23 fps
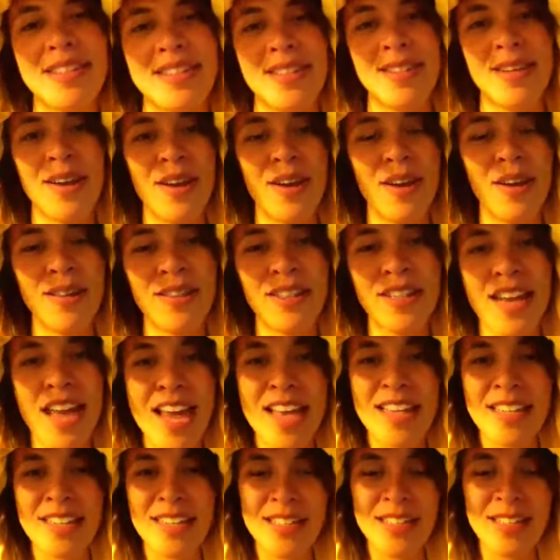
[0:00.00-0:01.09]
So
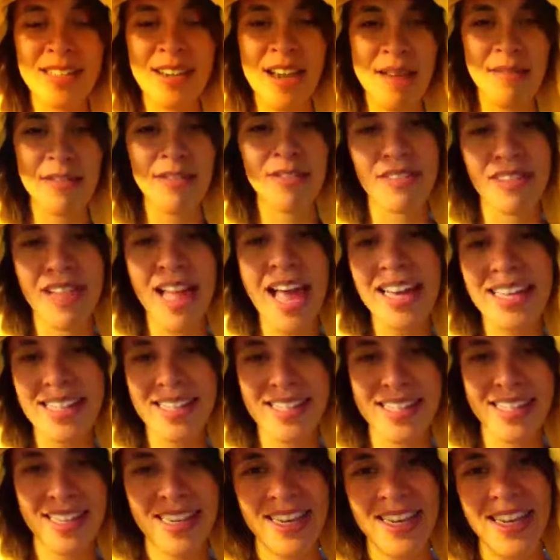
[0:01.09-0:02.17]
today is just time to
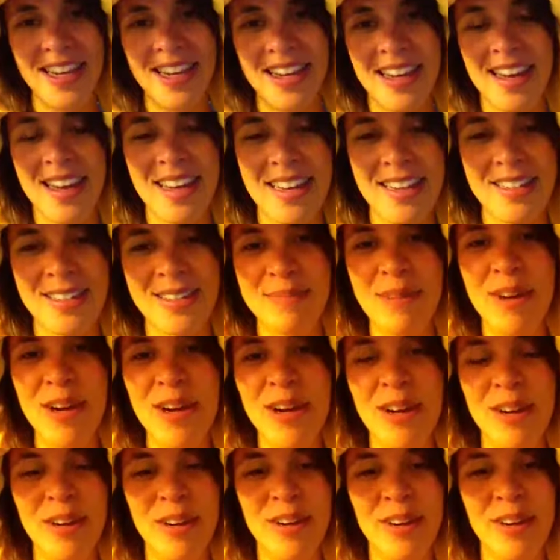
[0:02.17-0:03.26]
relax, and
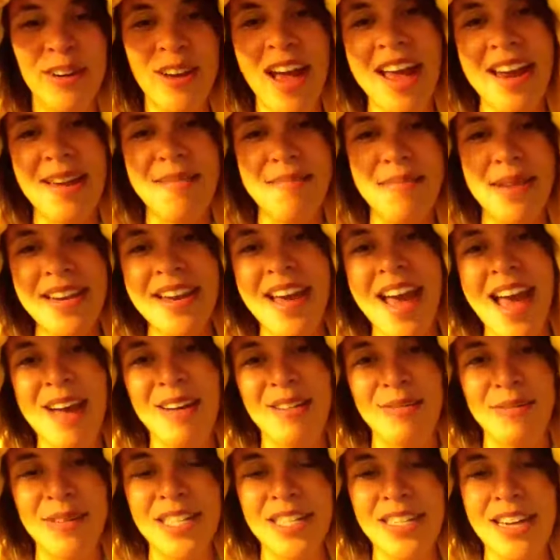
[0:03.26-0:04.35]
tomorrow night at midnight
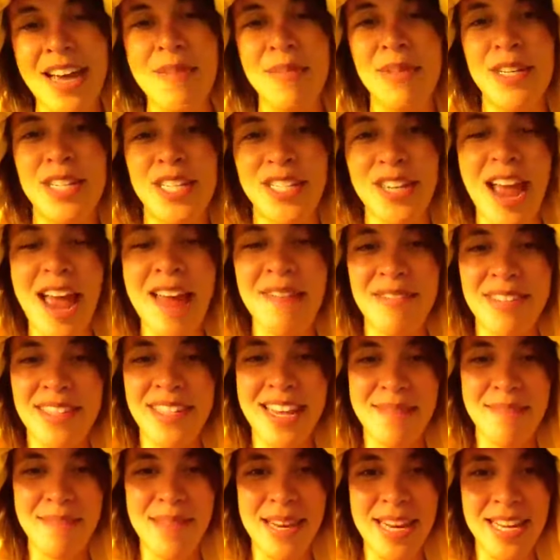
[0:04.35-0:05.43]
will be time to shine for
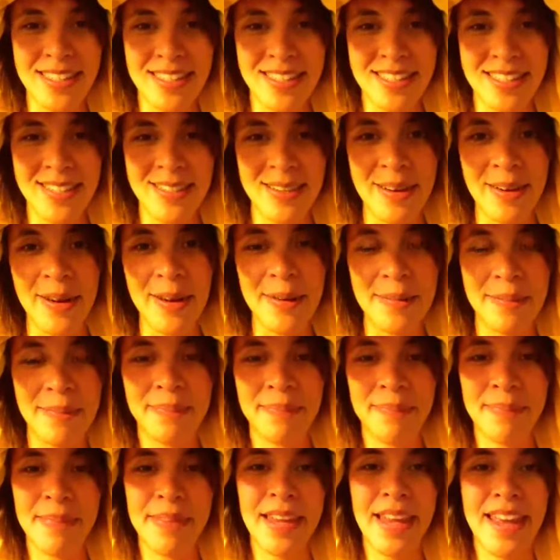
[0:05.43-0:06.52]
10 minutes. So,
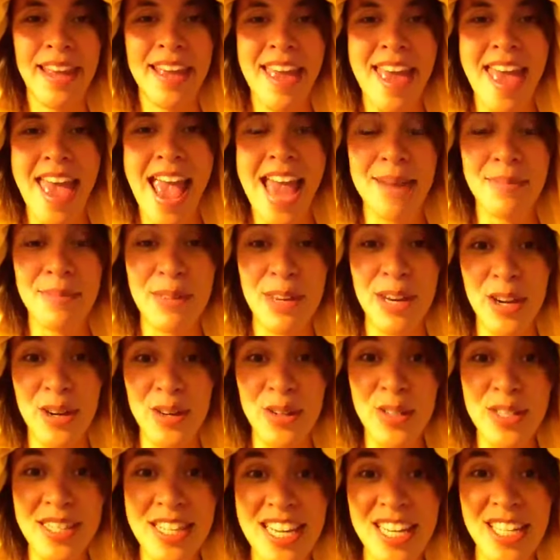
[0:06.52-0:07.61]
and I'm going to
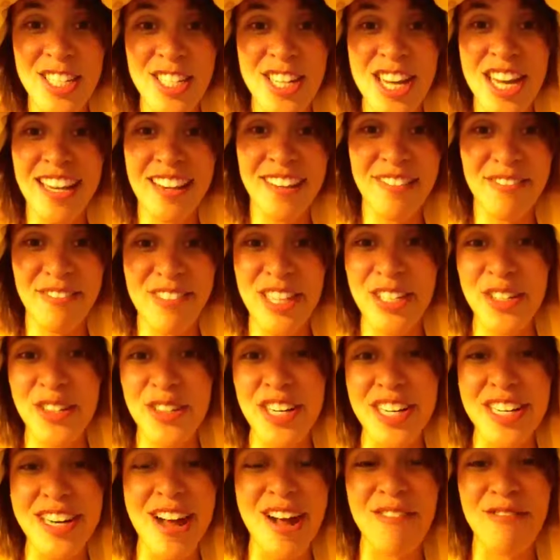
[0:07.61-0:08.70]
go see Chic
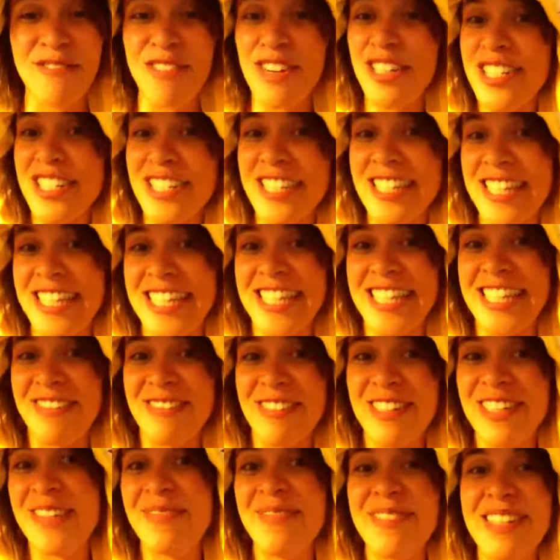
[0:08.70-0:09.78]
featuring Nile Rodgers,
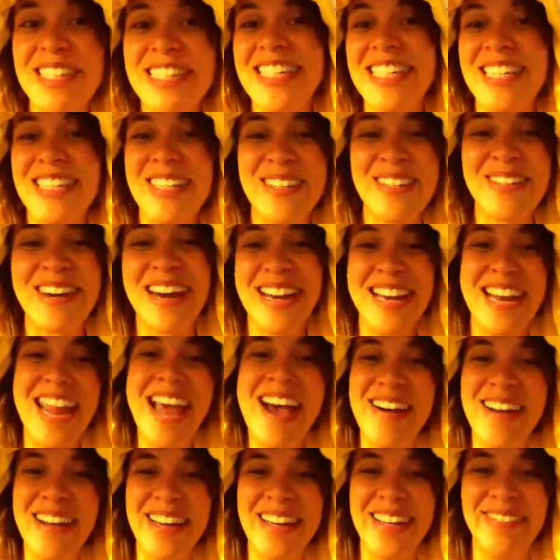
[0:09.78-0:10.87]
which I'm listening to right
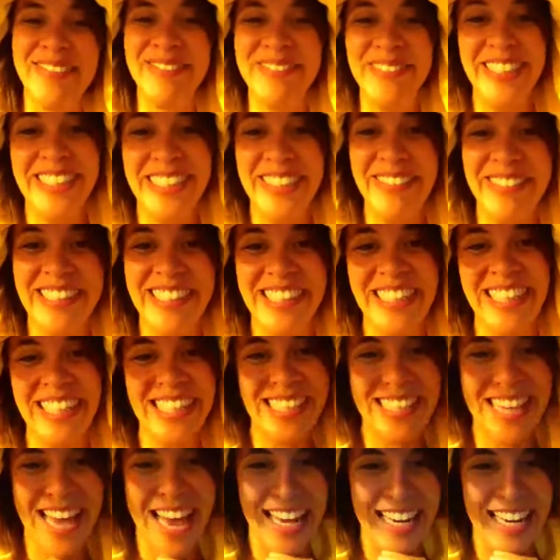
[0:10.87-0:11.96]
now, and I'm really, really
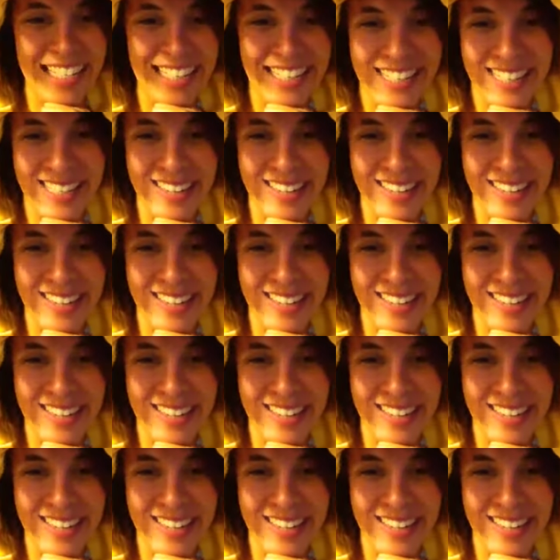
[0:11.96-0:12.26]
excited.